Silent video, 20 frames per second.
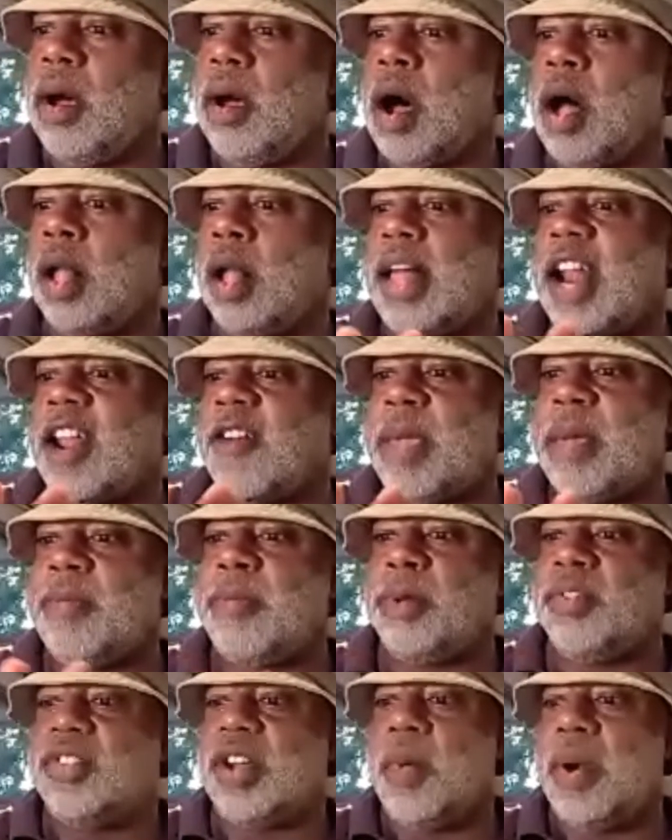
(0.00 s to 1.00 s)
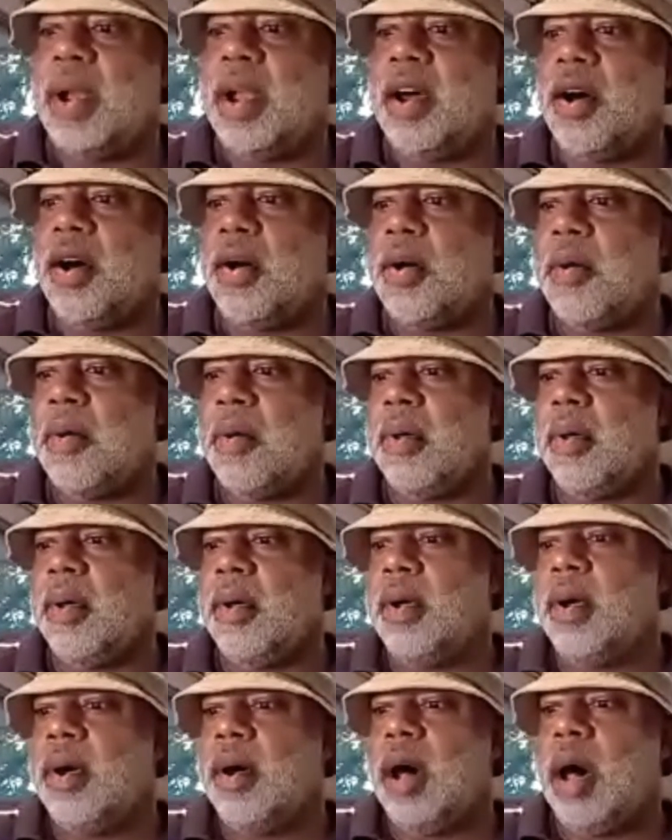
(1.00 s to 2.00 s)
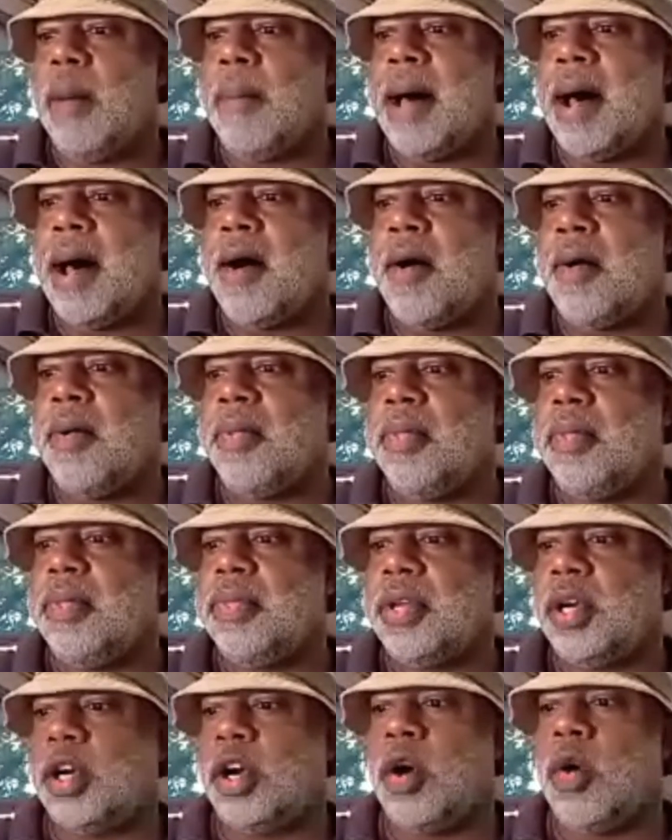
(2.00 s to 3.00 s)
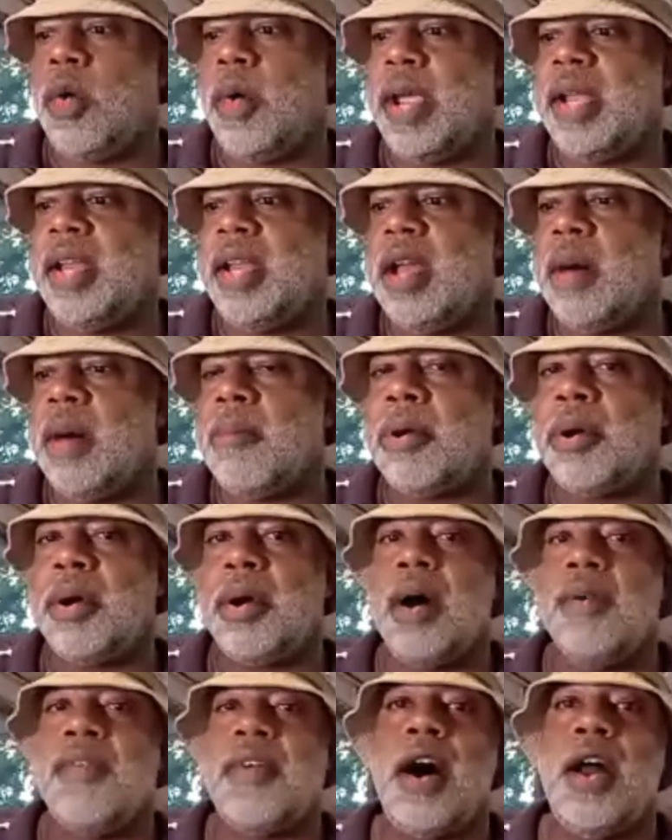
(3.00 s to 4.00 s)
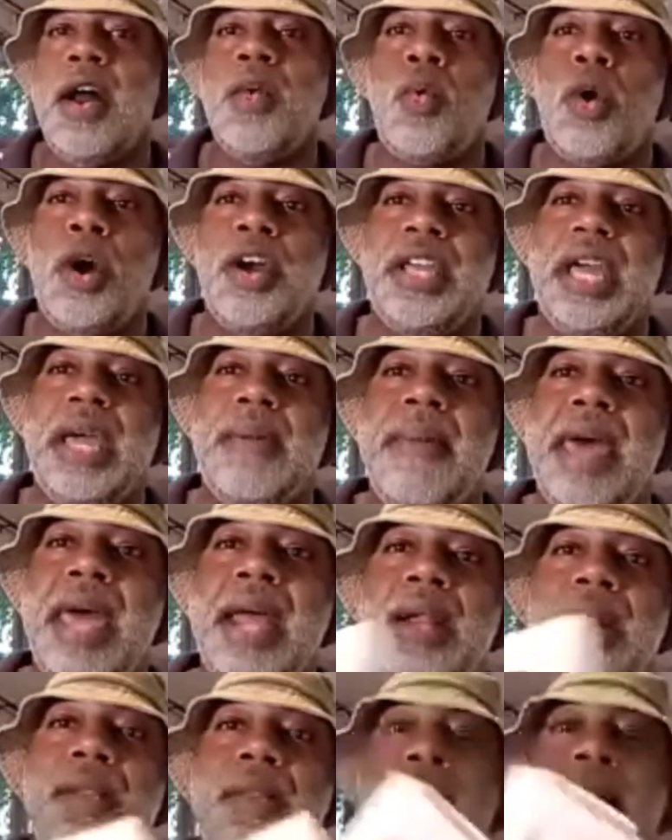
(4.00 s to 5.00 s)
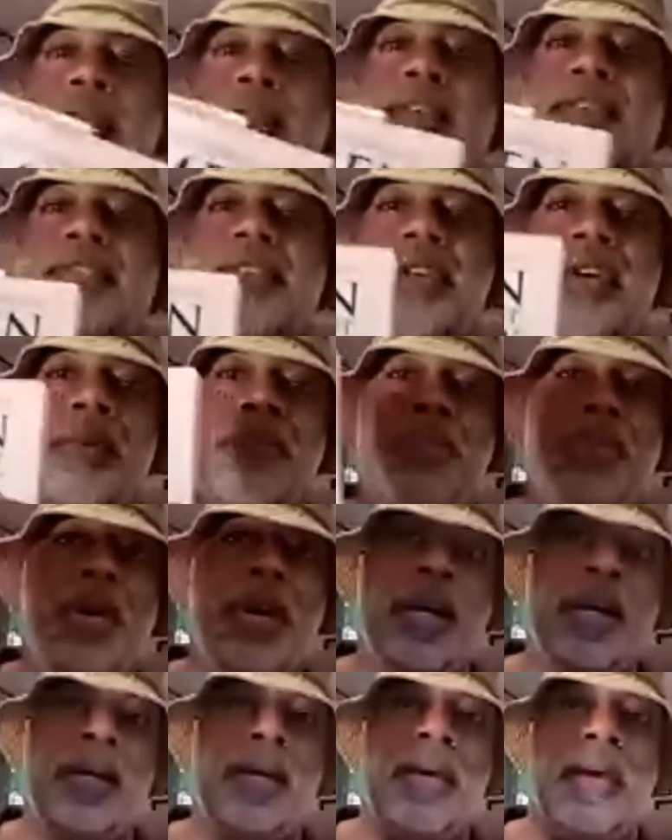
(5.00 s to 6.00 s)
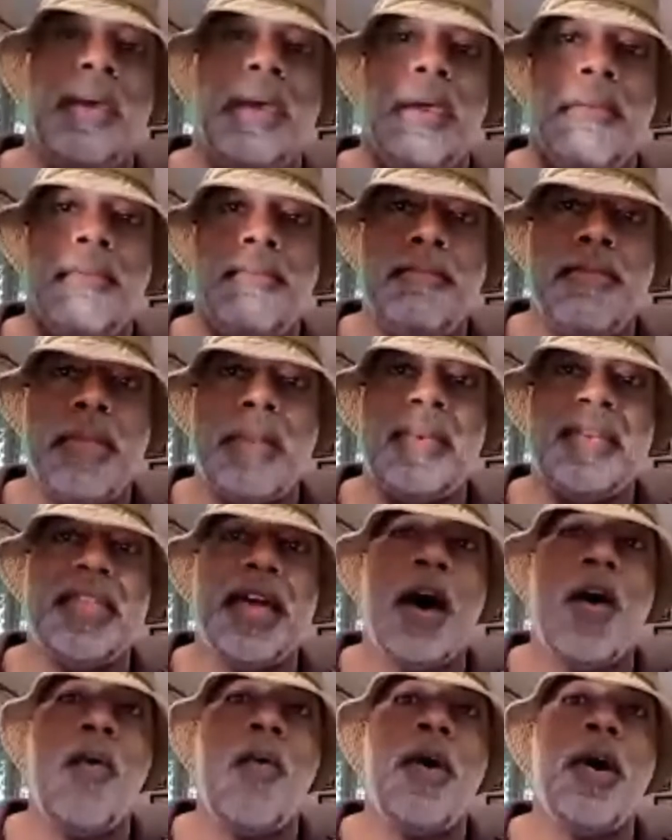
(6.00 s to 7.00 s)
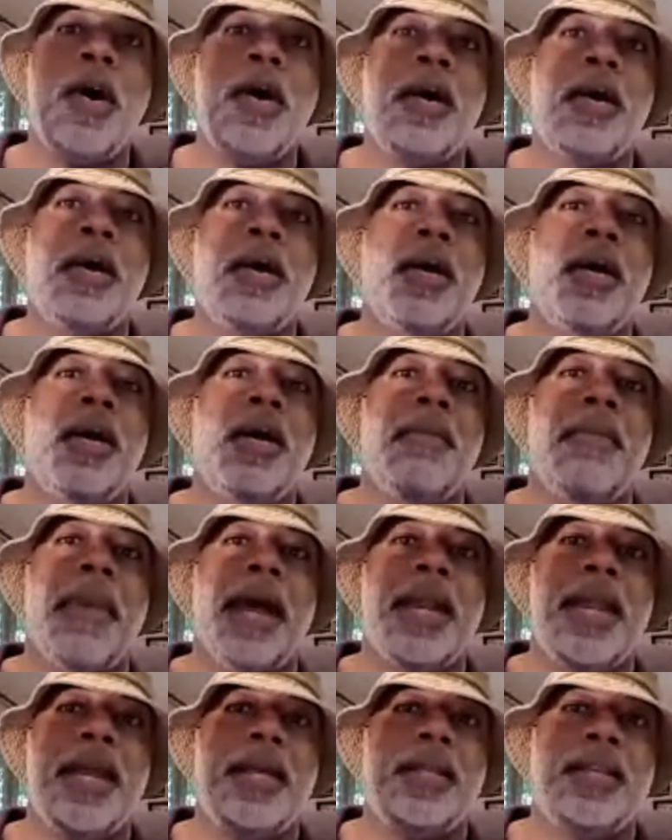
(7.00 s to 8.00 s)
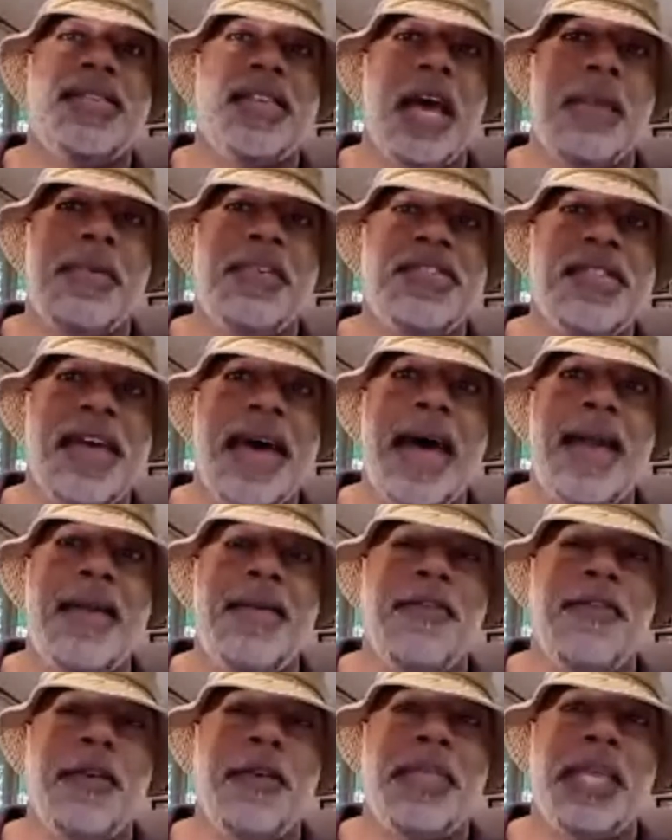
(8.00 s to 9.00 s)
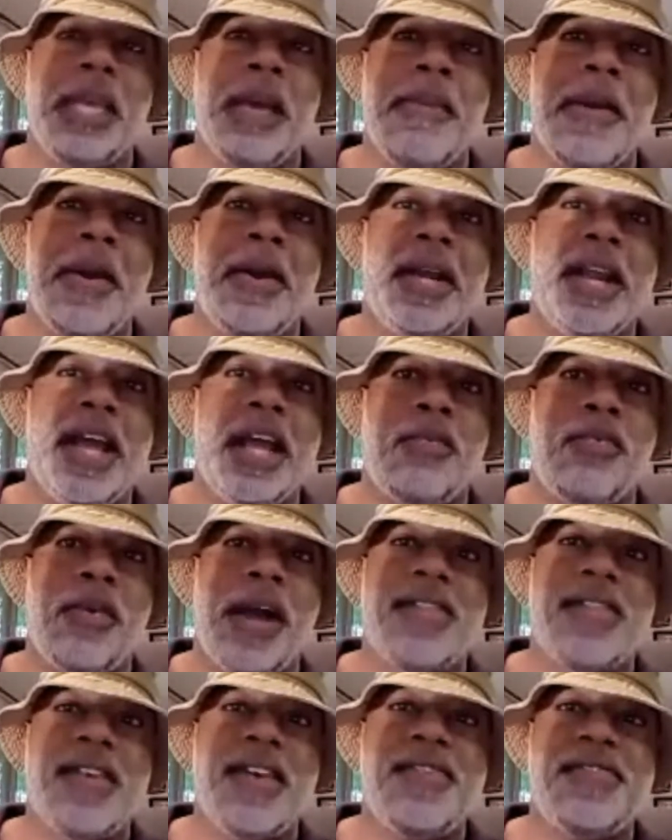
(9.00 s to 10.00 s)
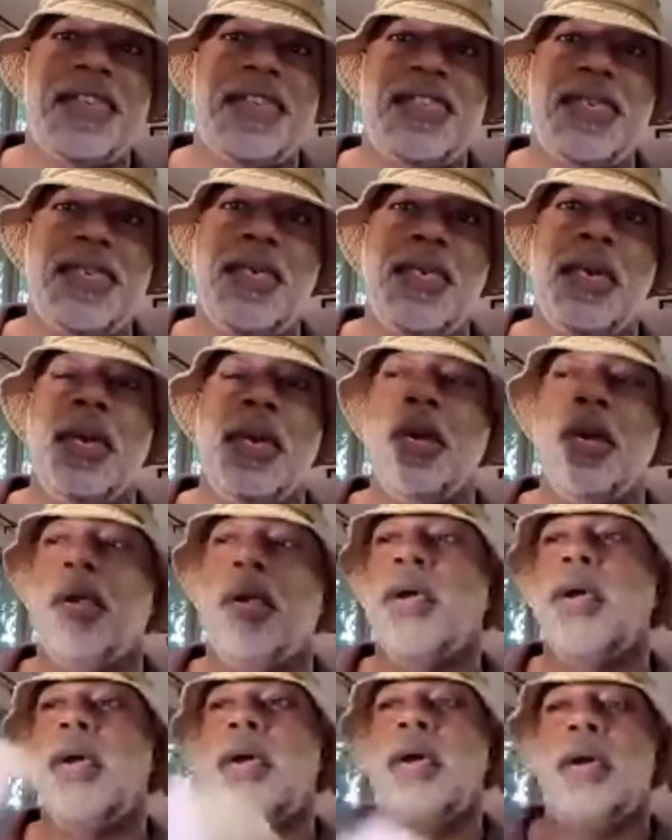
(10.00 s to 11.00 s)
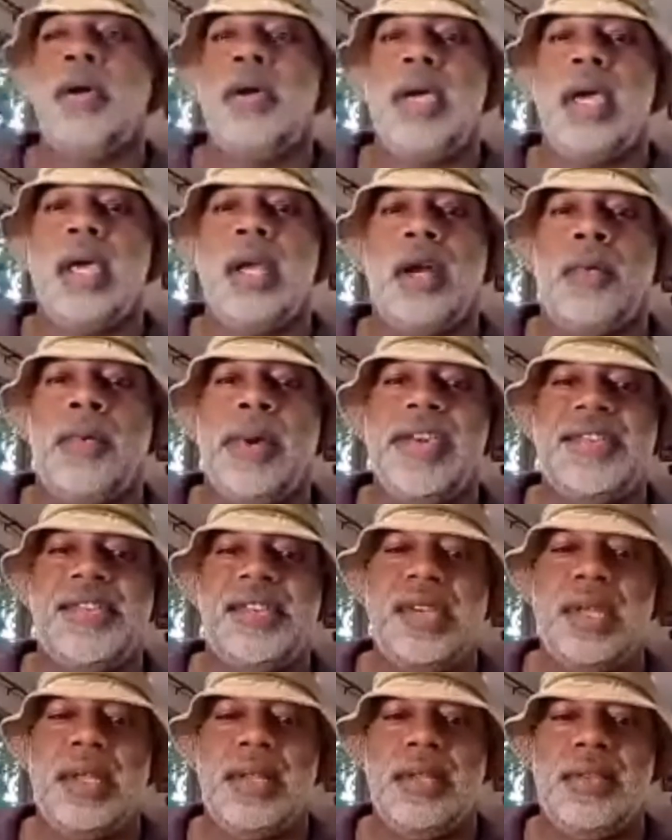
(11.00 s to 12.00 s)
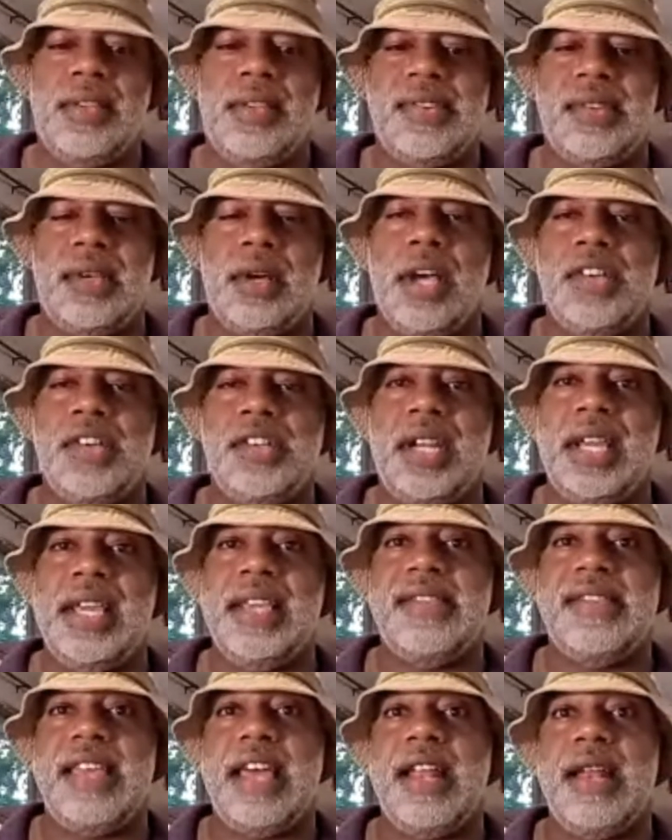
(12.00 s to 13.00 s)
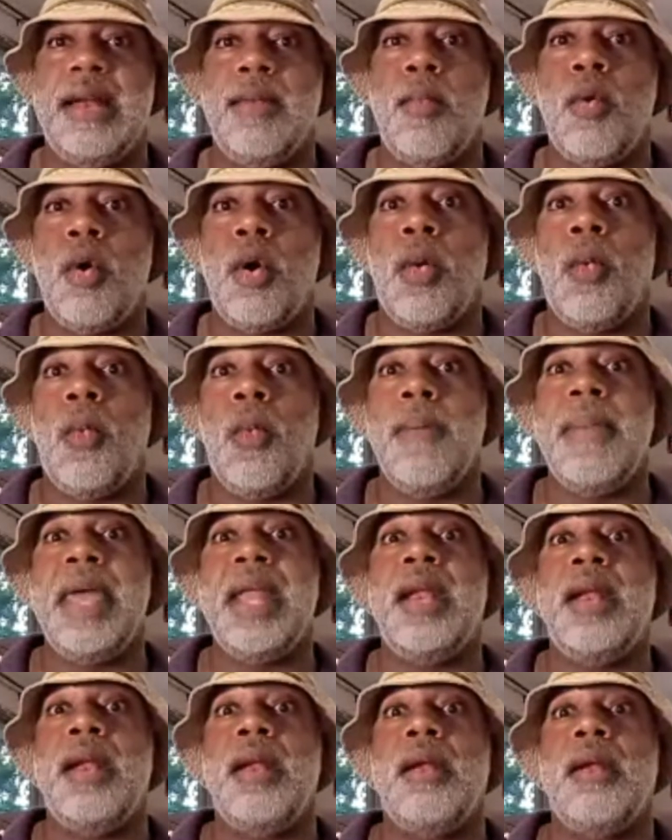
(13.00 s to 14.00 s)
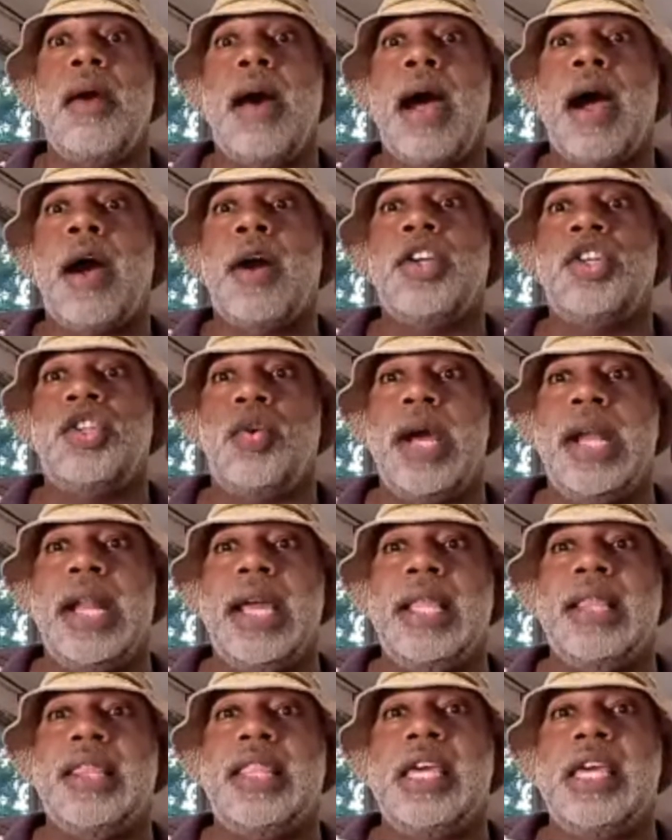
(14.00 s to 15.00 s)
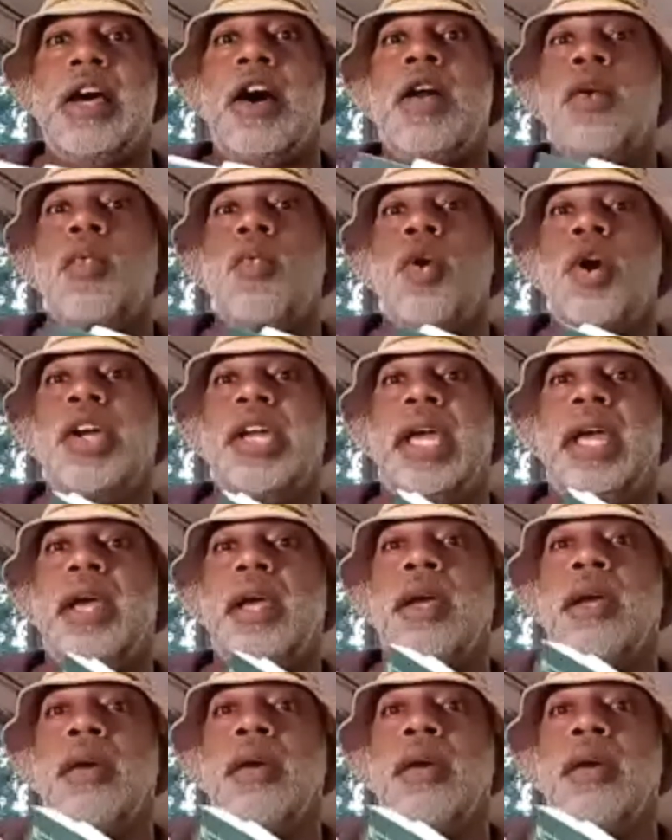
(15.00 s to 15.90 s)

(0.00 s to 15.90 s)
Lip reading: A lot of people don't know about the growing number of unworking men. This is a good book, Men Without Work by Nicholas Eberstadt from the American Enterprise Institute. In a recent discussion, he said more women are joining the unworking